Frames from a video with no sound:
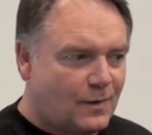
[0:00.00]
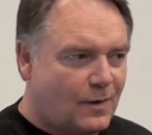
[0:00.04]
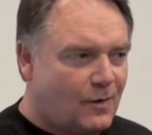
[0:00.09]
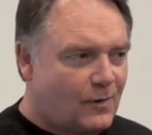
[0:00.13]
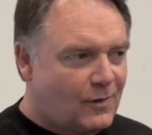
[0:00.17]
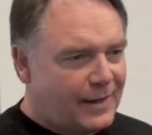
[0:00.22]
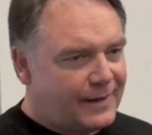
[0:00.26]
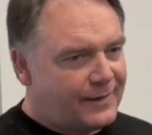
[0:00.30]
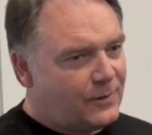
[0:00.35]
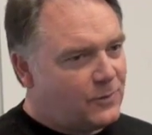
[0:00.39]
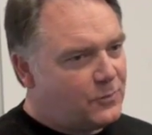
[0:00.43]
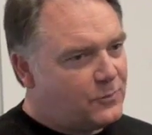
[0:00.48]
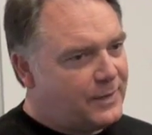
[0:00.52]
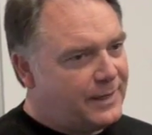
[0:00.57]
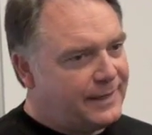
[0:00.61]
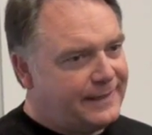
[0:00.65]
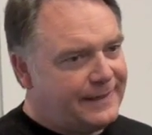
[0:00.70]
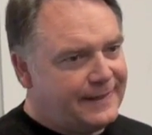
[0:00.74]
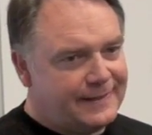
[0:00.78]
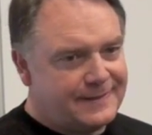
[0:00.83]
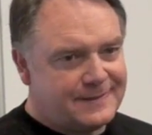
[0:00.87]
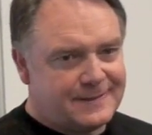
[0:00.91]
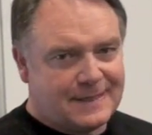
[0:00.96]
All I know
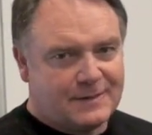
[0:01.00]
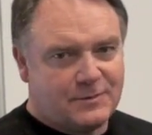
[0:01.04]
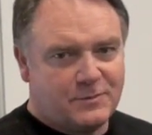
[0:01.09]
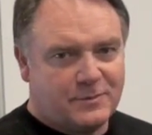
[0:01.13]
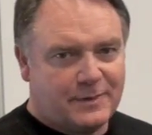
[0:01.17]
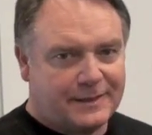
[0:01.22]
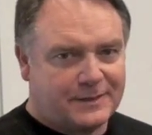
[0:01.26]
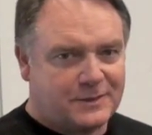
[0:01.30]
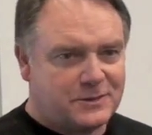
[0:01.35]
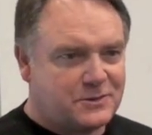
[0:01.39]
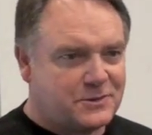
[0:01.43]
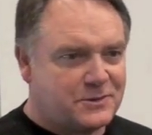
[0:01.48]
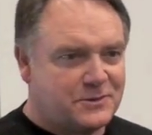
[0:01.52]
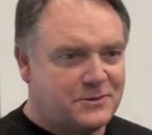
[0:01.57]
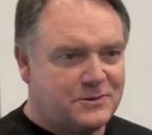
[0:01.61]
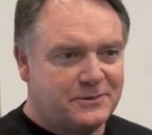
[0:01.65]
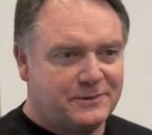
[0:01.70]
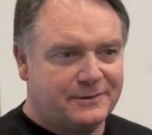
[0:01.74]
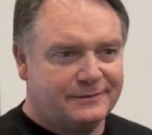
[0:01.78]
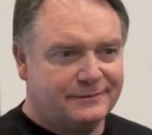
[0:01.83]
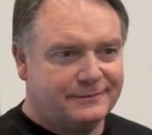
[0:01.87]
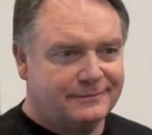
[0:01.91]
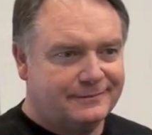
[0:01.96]
right now, he's coming back to
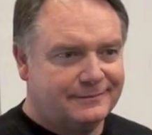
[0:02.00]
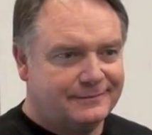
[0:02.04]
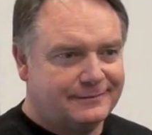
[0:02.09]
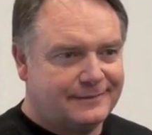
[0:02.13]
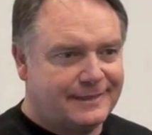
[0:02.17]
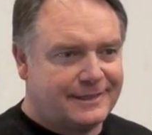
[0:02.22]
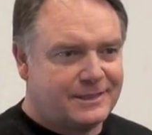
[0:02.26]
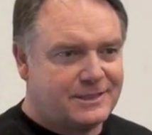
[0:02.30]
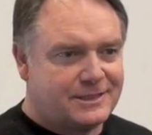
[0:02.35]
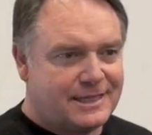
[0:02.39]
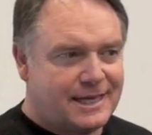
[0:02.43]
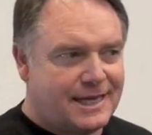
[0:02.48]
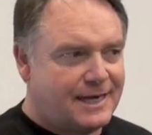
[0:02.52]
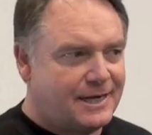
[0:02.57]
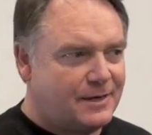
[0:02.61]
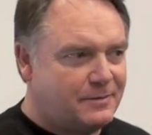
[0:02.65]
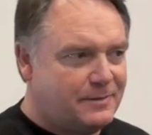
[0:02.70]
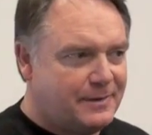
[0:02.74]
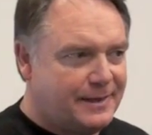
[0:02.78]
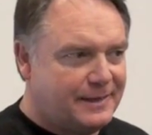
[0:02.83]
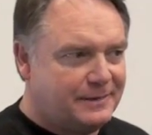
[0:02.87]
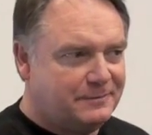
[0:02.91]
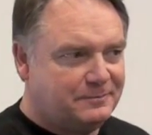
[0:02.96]
school and
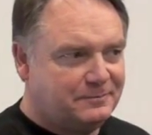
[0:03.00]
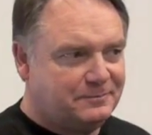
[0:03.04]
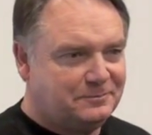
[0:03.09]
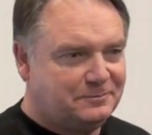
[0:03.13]
excited about it.